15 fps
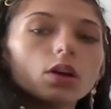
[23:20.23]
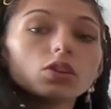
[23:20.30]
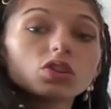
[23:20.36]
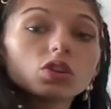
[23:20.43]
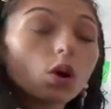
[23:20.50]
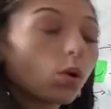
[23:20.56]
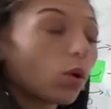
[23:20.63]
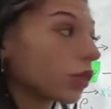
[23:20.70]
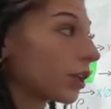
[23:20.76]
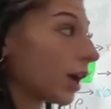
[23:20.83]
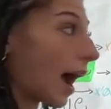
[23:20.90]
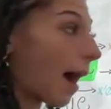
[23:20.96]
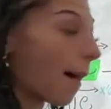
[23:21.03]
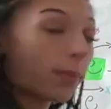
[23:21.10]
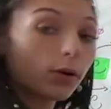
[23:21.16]
So
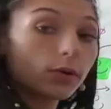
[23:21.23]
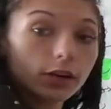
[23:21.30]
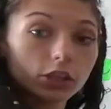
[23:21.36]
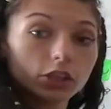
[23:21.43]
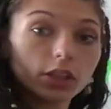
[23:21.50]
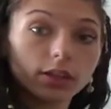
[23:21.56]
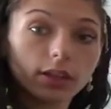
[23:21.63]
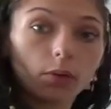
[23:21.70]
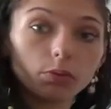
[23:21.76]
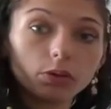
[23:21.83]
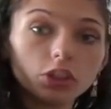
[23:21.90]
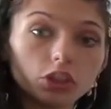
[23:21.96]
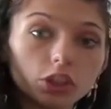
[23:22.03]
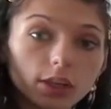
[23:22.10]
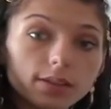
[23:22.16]
the operation that
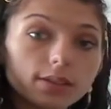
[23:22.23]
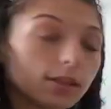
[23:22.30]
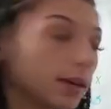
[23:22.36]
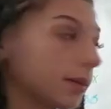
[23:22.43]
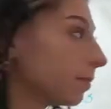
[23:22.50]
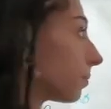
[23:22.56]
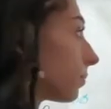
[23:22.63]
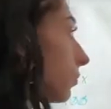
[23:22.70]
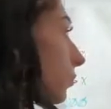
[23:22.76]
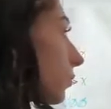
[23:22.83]
we just did